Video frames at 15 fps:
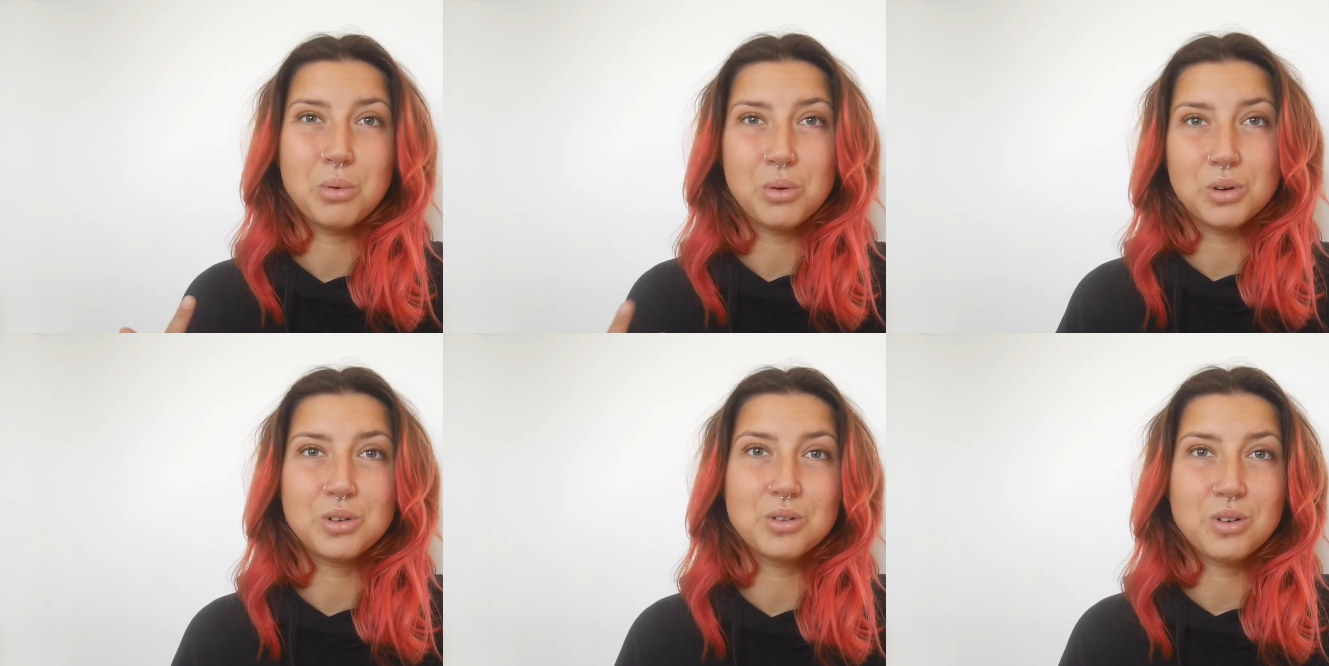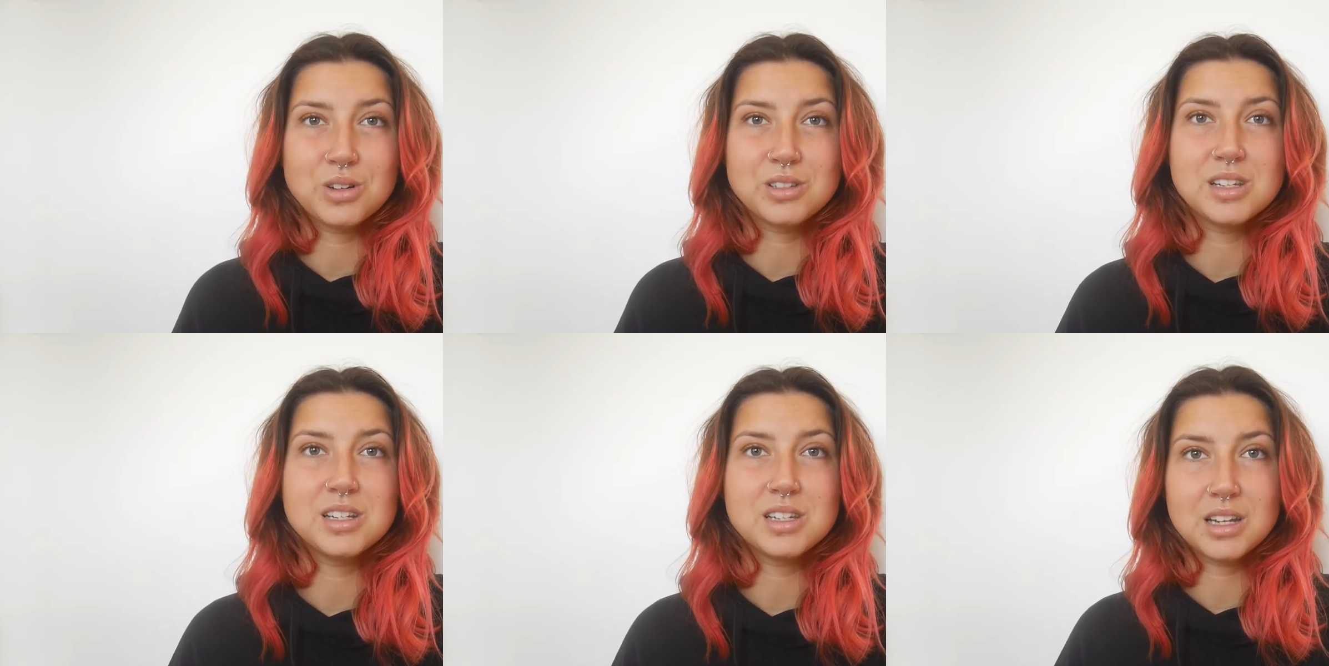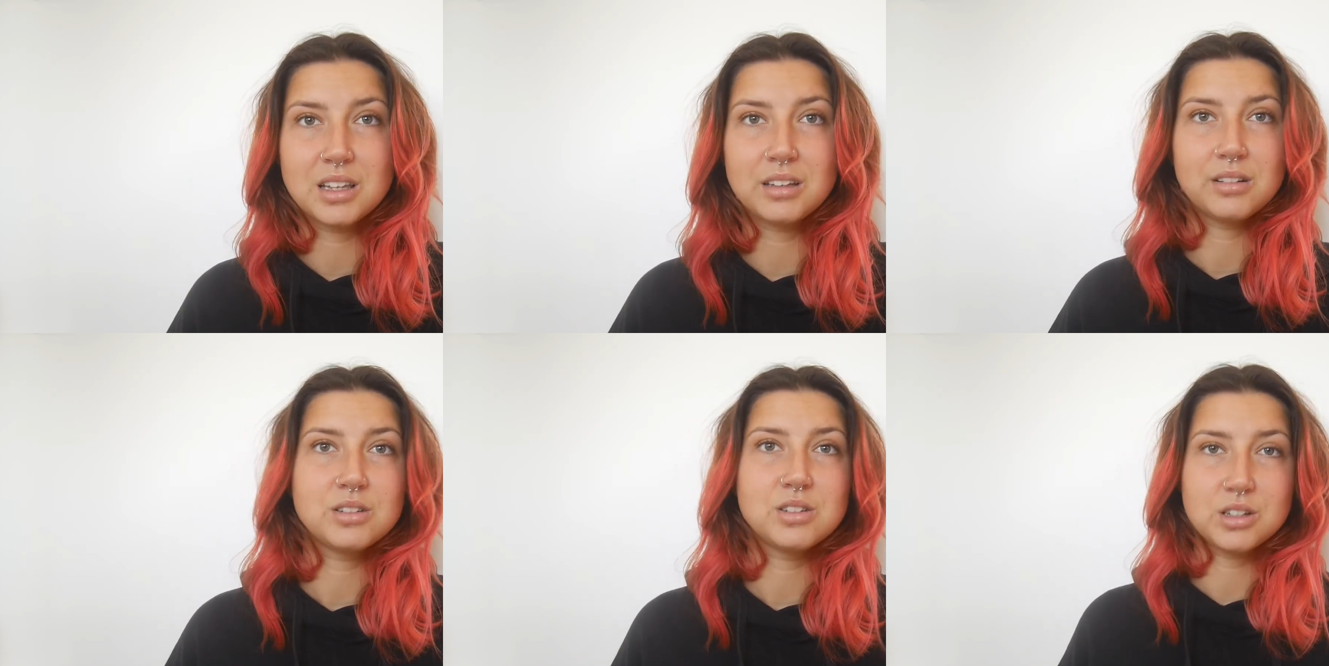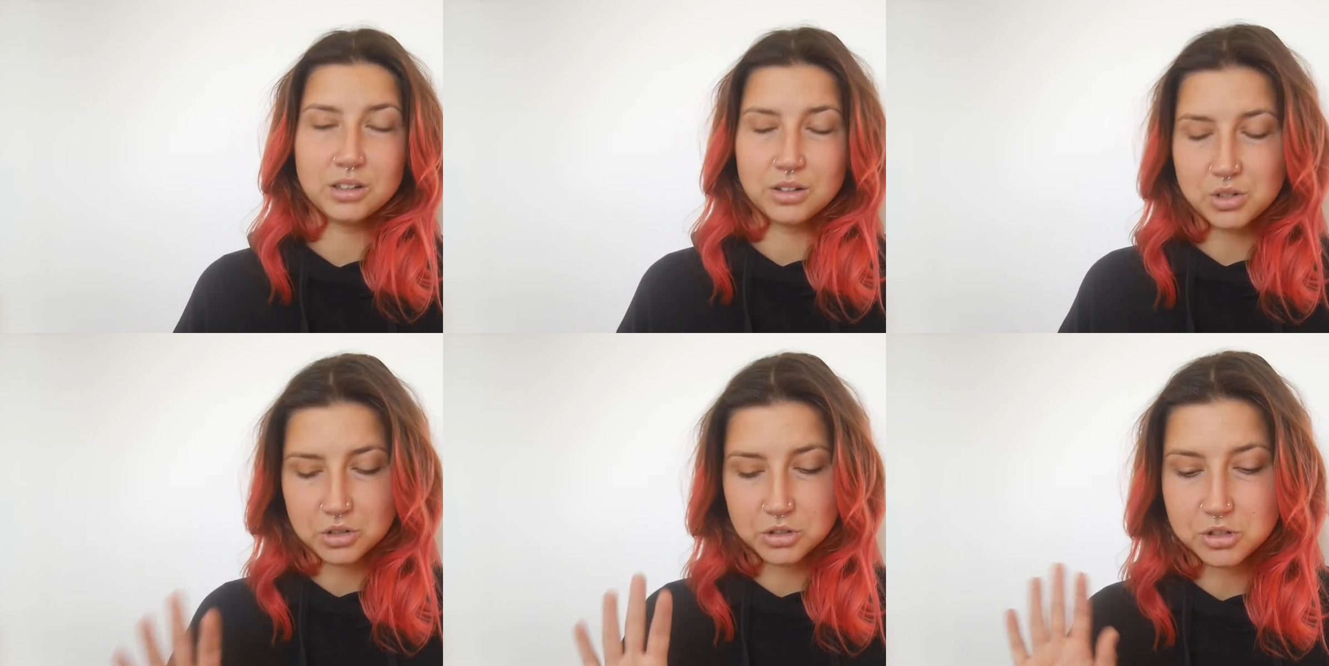border crossing
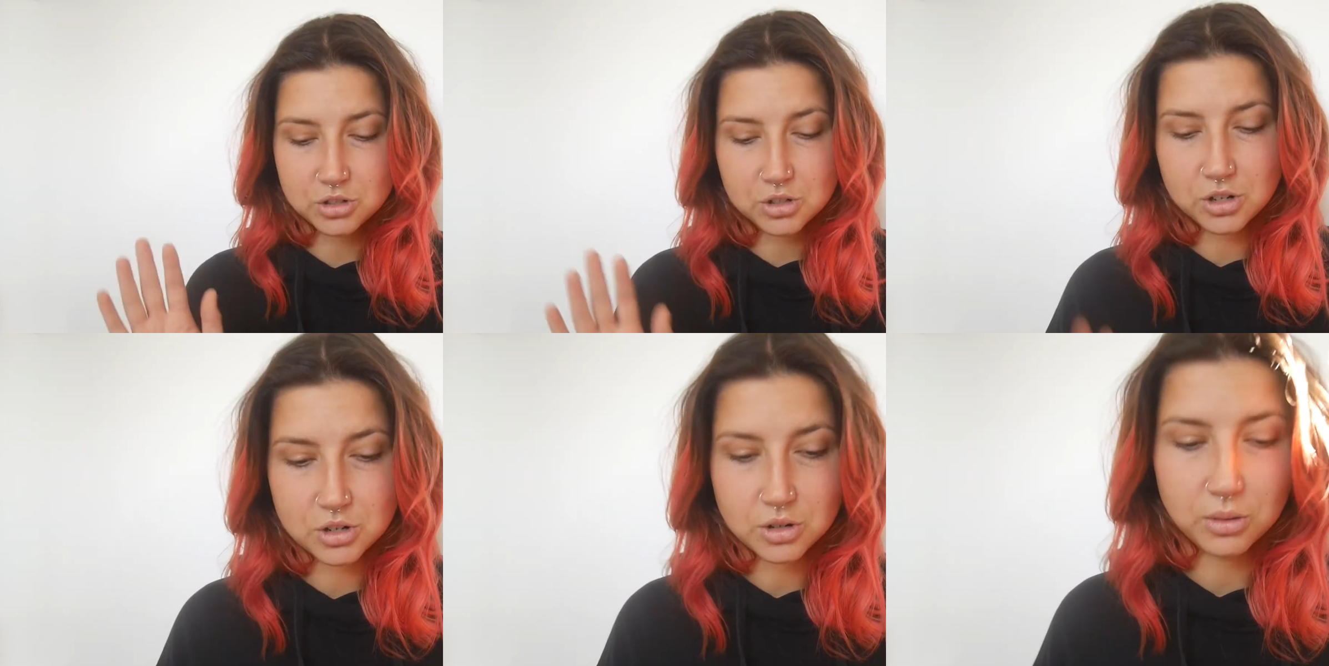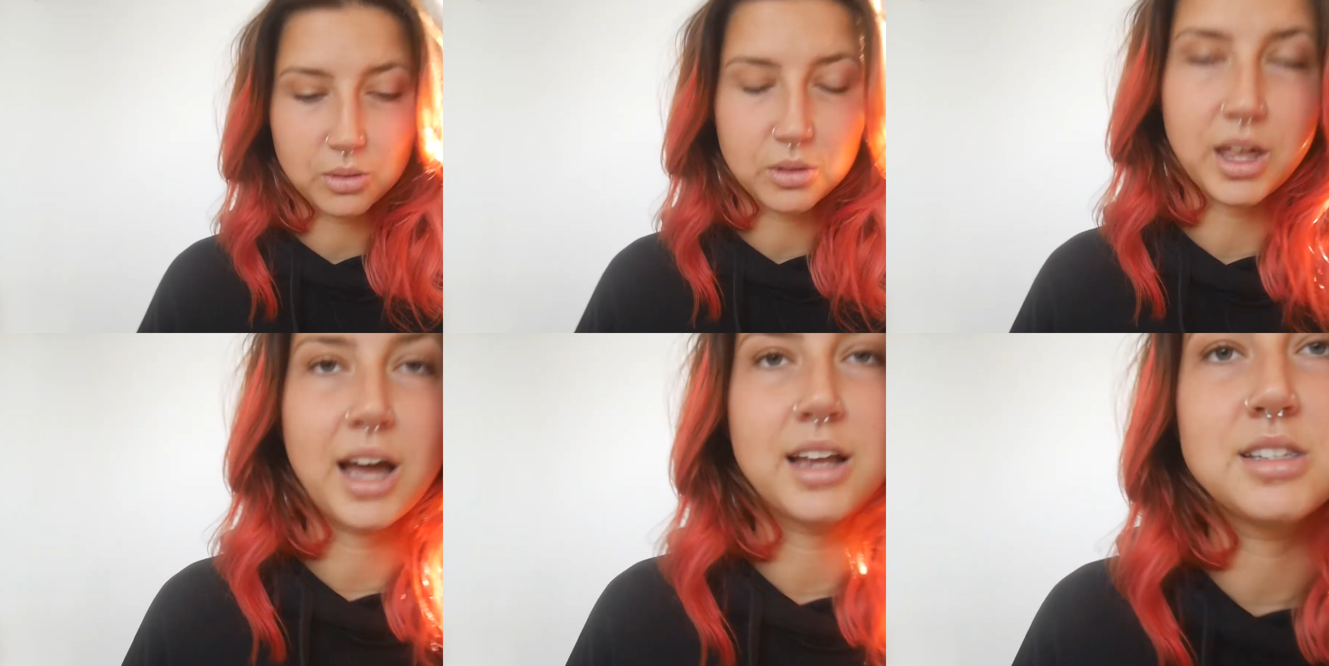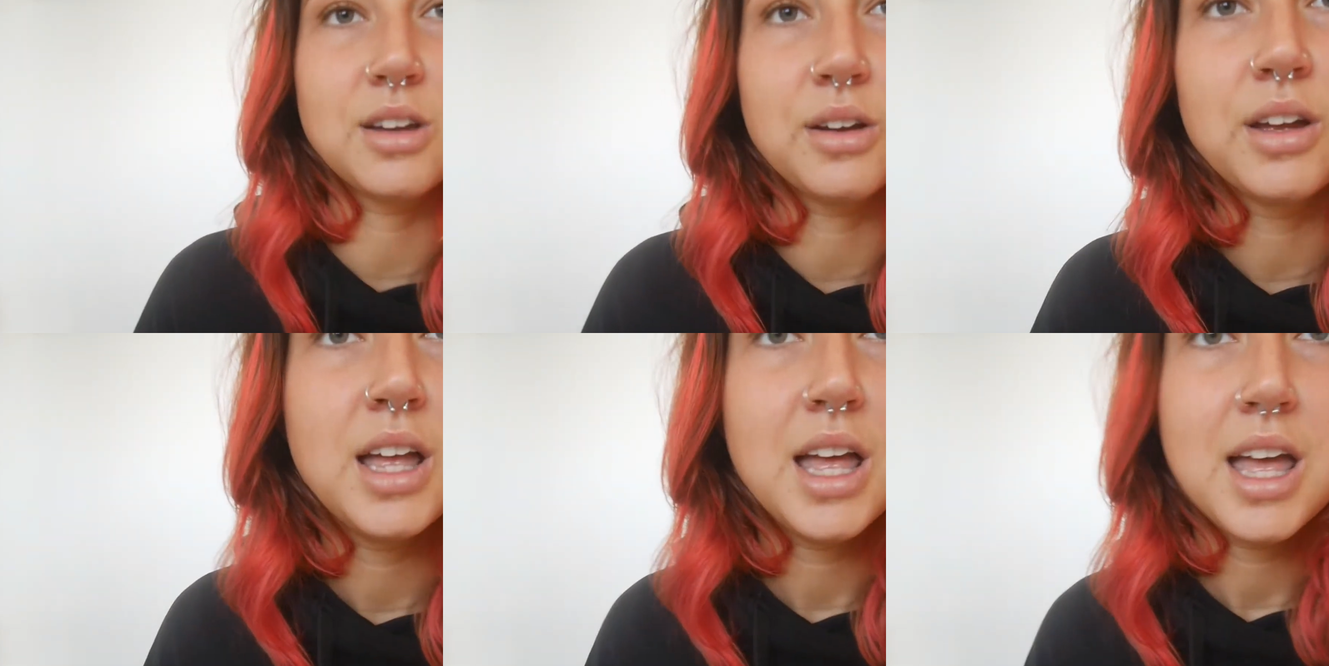to do all that, so